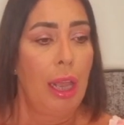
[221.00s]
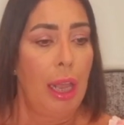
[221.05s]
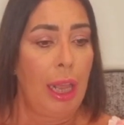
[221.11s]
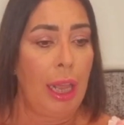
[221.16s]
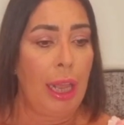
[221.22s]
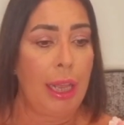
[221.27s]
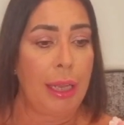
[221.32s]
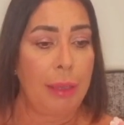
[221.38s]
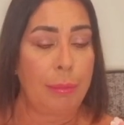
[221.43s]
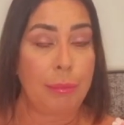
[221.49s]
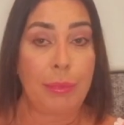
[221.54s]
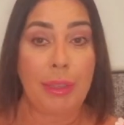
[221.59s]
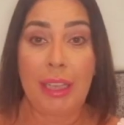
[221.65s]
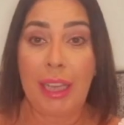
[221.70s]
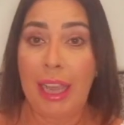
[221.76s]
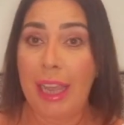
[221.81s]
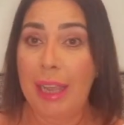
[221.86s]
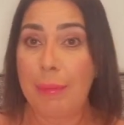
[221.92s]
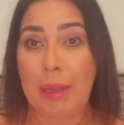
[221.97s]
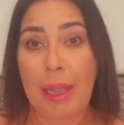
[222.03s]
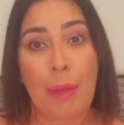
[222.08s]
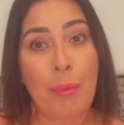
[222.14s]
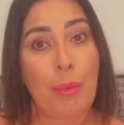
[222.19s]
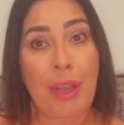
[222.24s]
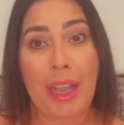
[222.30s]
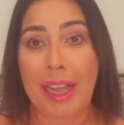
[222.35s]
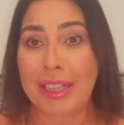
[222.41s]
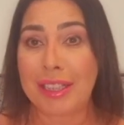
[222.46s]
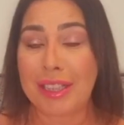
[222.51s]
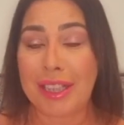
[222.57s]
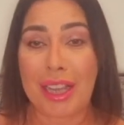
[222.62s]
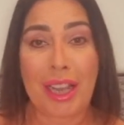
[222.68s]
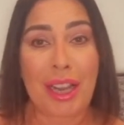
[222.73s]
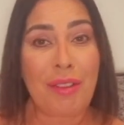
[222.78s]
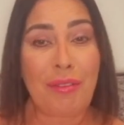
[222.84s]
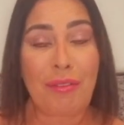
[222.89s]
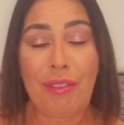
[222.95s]
Um, yeah, and we had
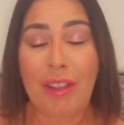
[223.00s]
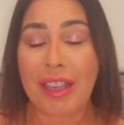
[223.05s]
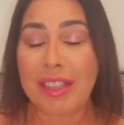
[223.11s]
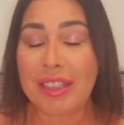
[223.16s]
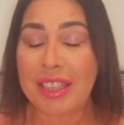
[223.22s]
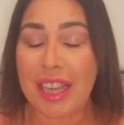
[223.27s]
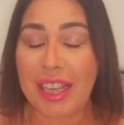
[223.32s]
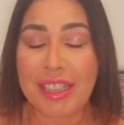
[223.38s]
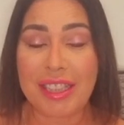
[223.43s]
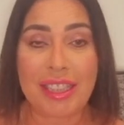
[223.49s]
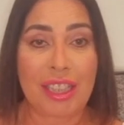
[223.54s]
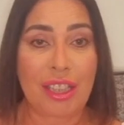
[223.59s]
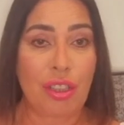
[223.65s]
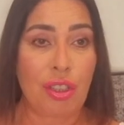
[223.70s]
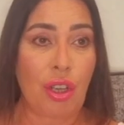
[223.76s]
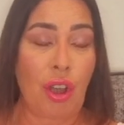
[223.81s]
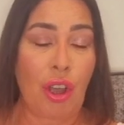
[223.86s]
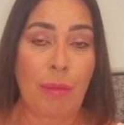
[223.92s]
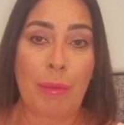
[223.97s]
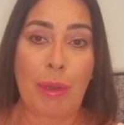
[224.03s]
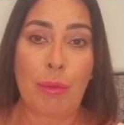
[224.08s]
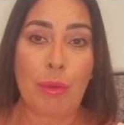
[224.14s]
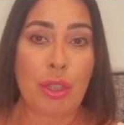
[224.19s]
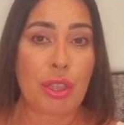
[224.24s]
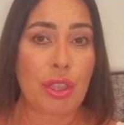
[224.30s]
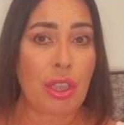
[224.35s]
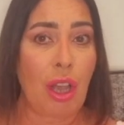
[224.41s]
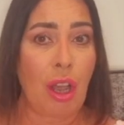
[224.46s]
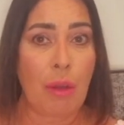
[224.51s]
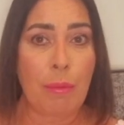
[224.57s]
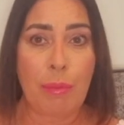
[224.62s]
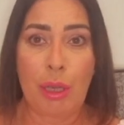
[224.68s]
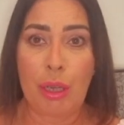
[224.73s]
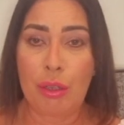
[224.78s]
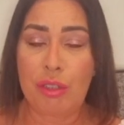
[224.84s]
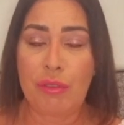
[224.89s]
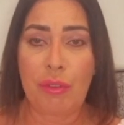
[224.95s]
a fantastic time. It was so
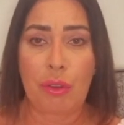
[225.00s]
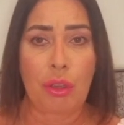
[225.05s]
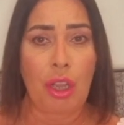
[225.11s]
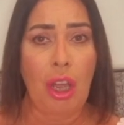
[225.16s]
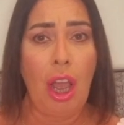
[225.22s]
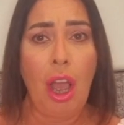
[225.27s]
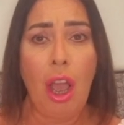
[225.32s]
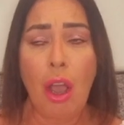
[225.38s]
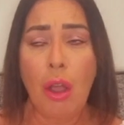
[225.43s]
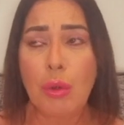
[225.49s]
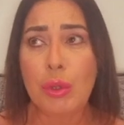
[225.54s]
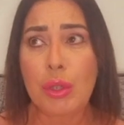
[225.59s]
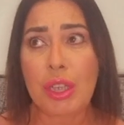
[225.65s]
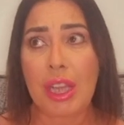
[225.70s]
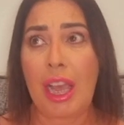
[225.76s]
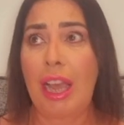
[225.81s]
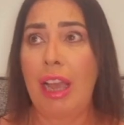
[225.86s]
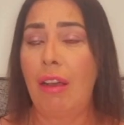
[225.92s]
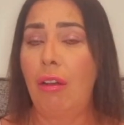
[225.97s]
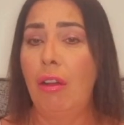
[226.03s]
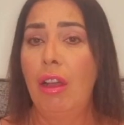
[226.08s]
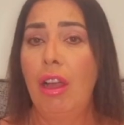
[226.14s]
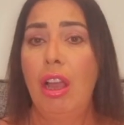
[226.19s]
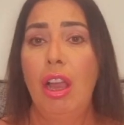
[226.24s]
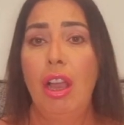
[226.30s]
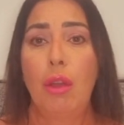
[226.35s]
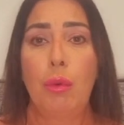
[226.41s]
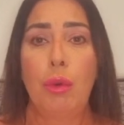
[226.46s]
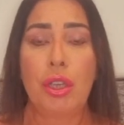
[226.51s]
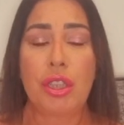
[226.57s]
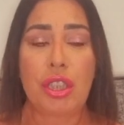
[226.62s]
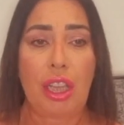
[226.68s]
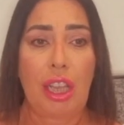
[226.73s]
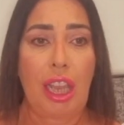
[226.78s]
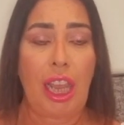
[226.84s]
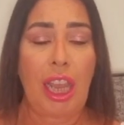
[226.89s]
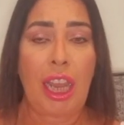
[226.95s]
beautiful. The hotel
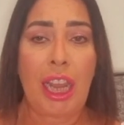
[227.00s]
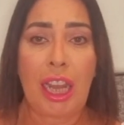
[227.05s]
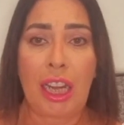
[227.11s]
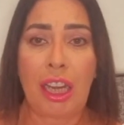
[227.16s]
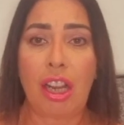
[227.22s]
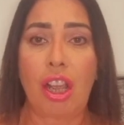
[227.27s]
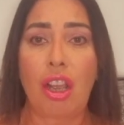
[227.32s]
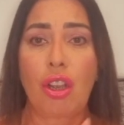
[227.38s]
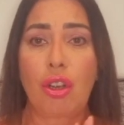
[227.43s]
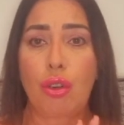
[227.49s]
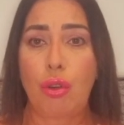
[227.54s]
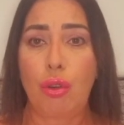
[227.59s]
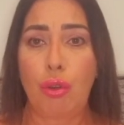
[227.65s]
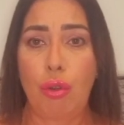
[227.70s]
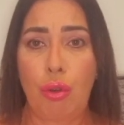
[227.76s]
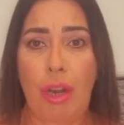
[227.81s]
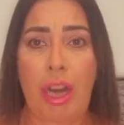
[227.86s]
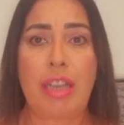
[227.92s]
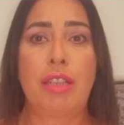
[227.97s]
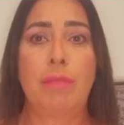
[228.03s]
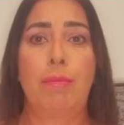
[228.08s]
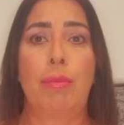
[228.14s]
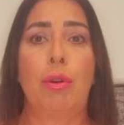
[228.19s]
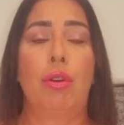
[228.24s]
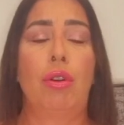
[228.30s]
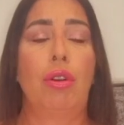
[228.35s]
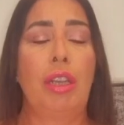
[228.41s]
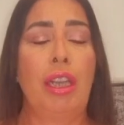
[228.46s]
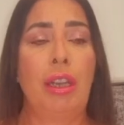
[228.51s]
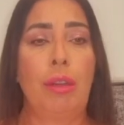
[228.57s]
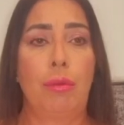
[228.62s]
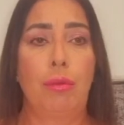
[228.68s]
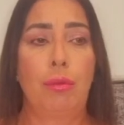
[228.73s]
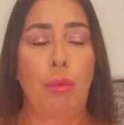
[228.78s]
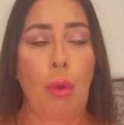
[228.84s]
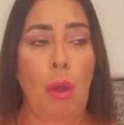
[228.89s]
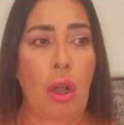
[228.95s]
was incredible. It
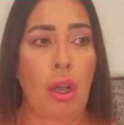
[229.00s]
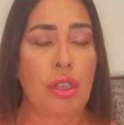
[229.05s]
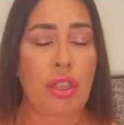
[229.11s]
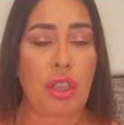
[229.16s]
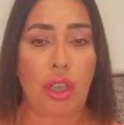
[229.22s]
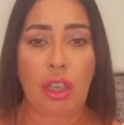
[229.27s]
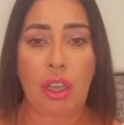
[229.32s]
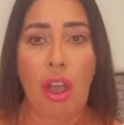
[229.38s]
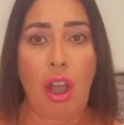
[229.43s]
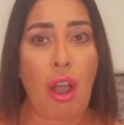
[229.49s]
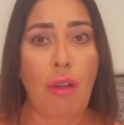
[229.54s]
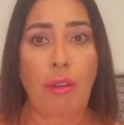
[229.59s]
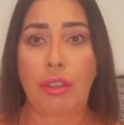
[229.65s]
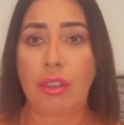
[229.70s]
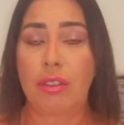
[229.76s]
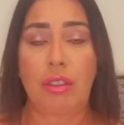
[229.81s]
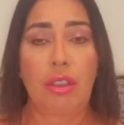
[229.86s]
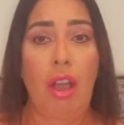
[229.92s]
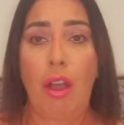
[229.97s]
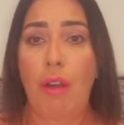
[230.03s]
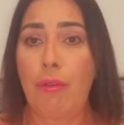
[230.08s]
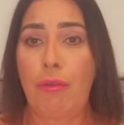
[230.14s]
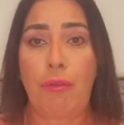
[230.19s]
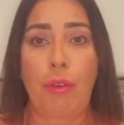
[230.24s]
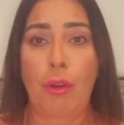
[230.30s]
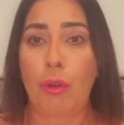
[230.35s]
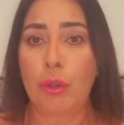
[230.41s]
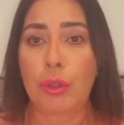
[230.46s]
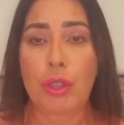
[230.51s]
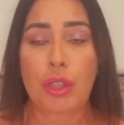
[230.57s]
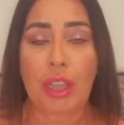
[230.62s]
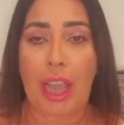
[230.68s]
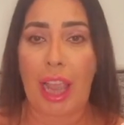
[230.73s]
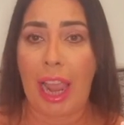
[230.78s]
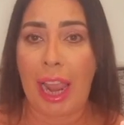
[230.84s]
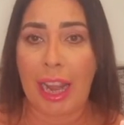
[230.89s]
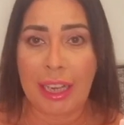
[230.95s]
was, I can't, can't fault
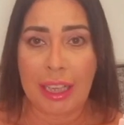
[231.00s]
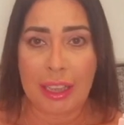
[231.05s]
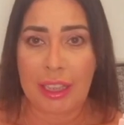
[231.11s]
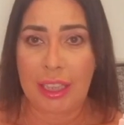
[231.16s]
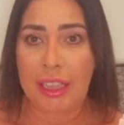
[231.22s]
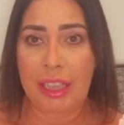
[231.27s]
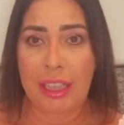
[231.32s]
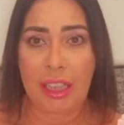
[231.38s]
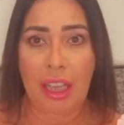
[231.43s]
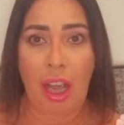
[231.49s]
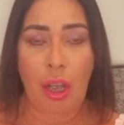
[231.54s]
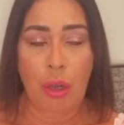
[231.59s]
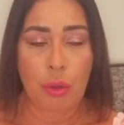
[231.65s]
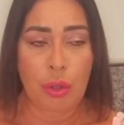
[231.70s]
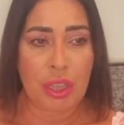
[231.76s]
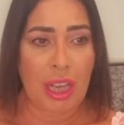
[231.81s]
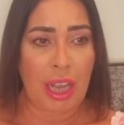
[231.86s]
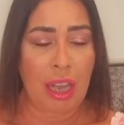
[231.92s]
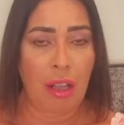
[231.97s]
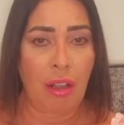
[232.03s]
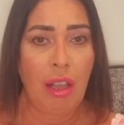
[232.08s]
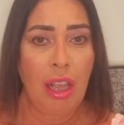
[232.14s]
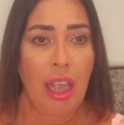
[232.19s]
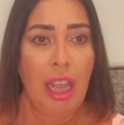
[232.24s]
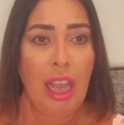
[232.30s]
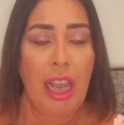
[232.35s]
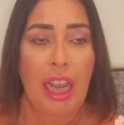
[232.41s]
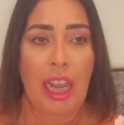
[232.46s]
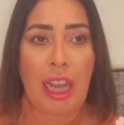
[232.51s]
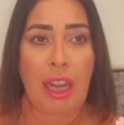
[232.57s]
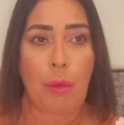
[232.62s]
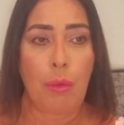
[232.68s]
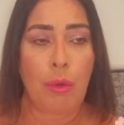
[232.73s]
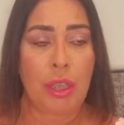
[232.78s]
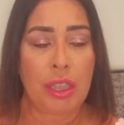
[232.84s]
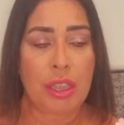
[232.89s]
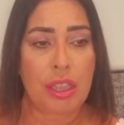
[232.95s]
anything in the hotel. It
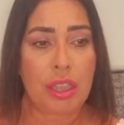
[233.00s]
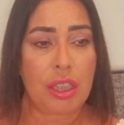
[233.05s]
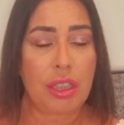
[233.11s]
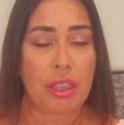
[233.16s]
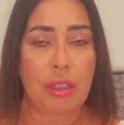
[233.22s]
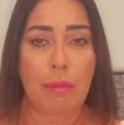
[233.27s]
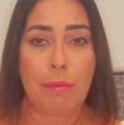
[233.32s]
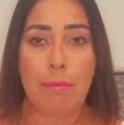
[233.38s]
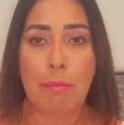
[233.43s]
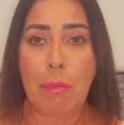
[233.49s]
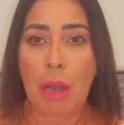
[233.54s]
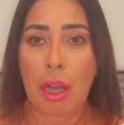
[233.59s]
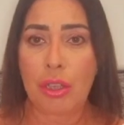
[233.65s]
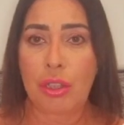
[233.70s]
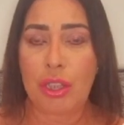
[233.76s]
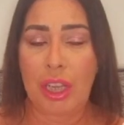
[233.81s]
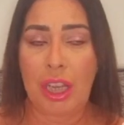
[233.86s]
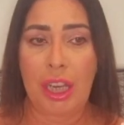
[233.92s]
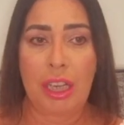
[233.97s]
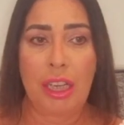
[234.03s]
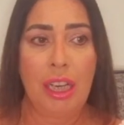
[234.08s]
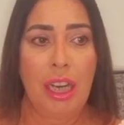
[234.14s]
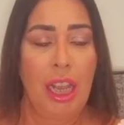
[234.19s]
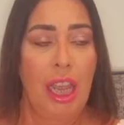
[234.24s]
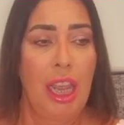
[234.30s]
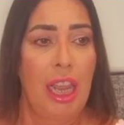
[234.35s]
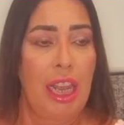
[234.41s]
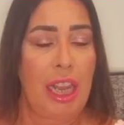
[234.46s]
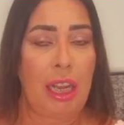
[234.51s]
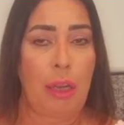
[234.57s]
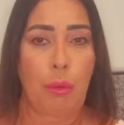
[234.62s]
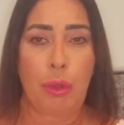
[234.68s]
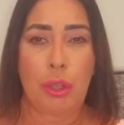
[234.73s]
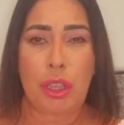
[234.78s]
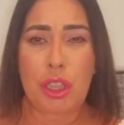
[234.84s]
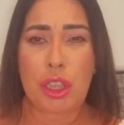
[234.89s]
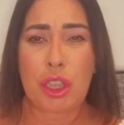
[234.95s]
was modern. It
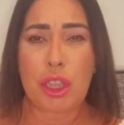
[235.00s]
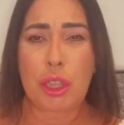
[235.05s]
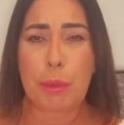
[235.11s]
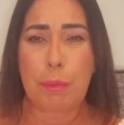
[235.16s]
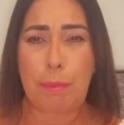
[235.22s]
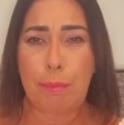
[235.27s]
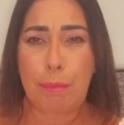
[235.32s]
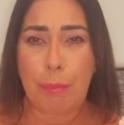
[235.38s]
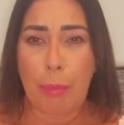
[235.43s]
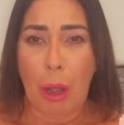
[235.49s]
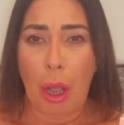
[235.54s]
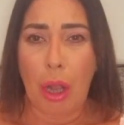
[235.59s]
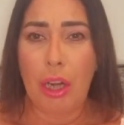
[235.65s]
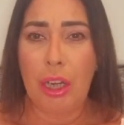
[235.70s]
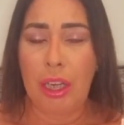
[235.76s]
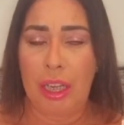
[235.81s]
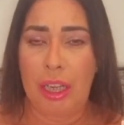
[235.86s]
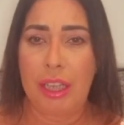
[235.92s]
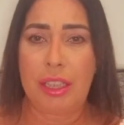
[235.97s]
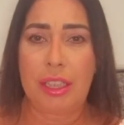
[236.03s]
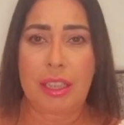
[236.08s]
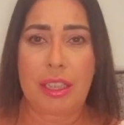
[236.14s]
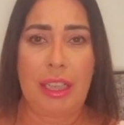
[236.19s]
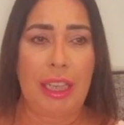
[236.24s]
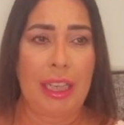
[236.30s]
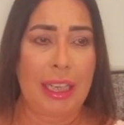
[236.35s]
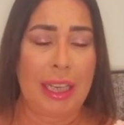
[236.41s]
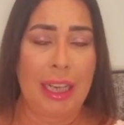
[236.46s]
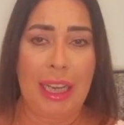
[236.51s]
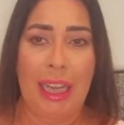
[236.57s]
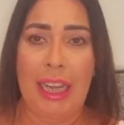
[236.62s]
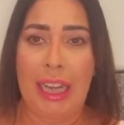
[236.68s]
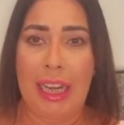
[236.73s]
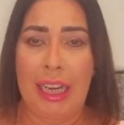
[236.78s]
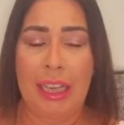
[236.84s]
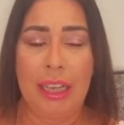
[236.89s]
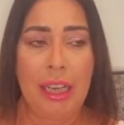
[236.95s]
was spotlessly
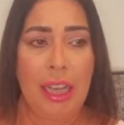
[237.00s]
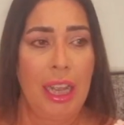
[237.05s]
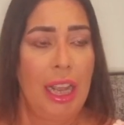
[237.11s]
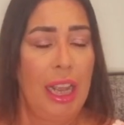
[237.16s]
clean.